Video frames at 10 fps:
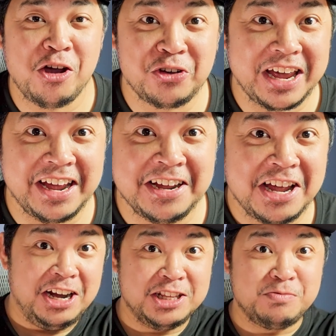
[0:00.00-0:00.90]
Okay,
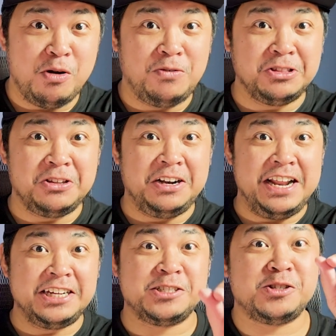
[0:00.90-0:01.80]
let's move on to the
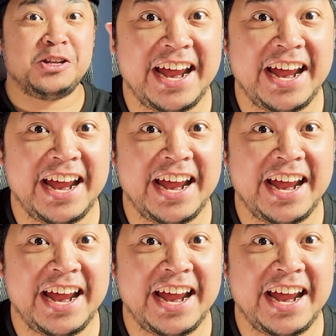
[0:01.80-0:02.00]
next